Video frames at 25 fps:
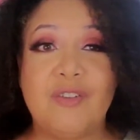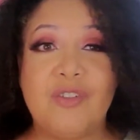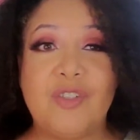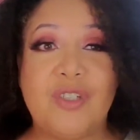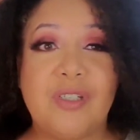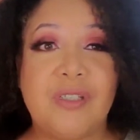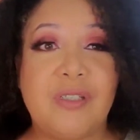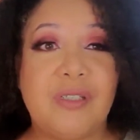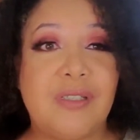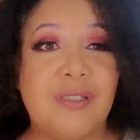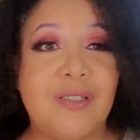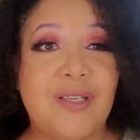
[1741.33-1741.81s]

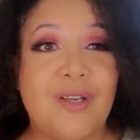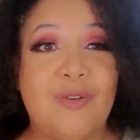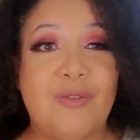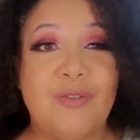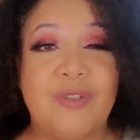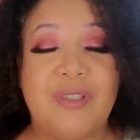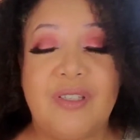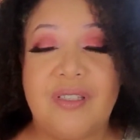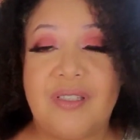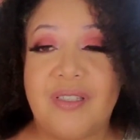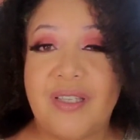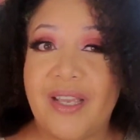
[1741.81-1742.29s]
just so
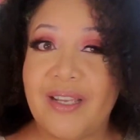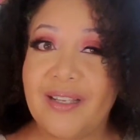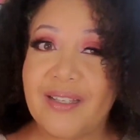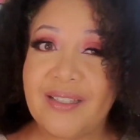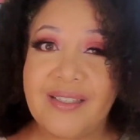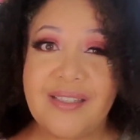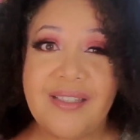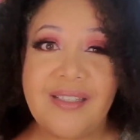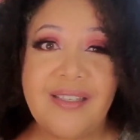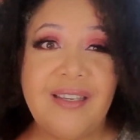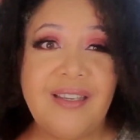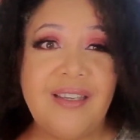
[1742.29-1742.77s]

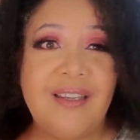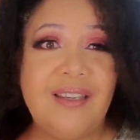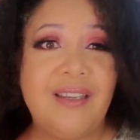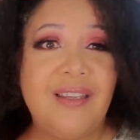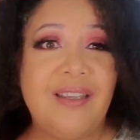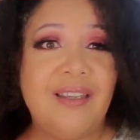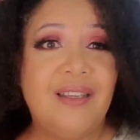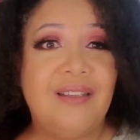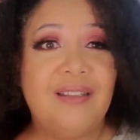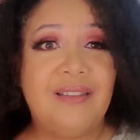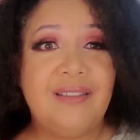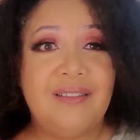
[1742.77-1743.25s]
sexy.
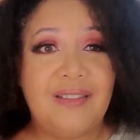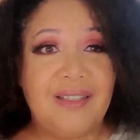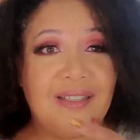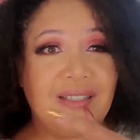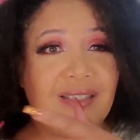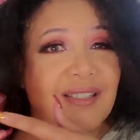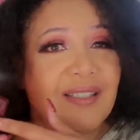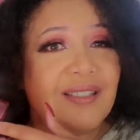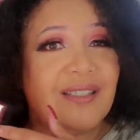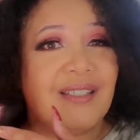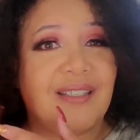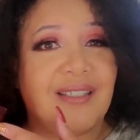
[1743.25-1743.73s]

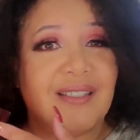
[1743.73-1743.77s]
This is